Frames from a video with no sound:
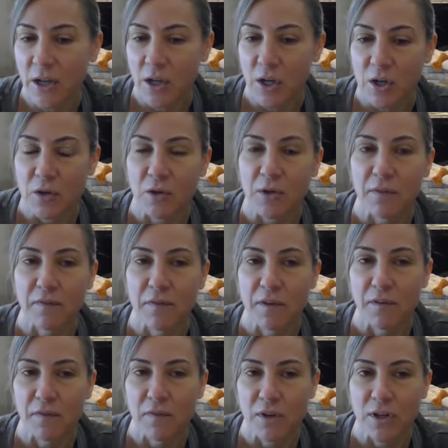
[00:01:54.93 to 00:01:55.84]
you can
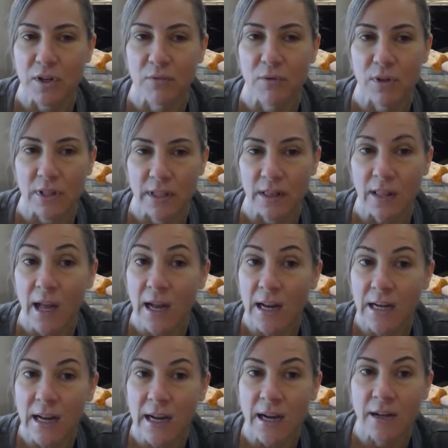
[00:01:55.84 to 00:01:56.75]
feel free to really lie
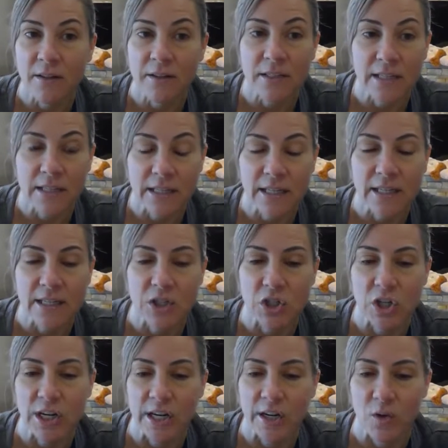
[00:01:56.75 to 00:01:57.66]
down, sit in a
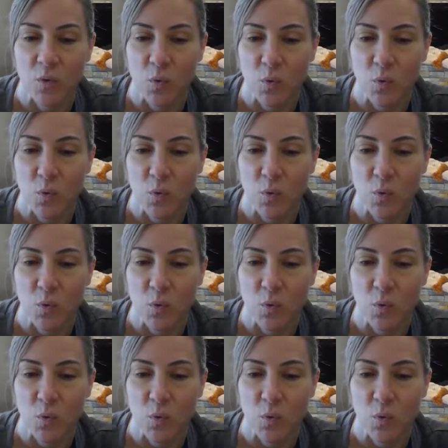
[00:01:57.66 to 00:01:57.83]
chair,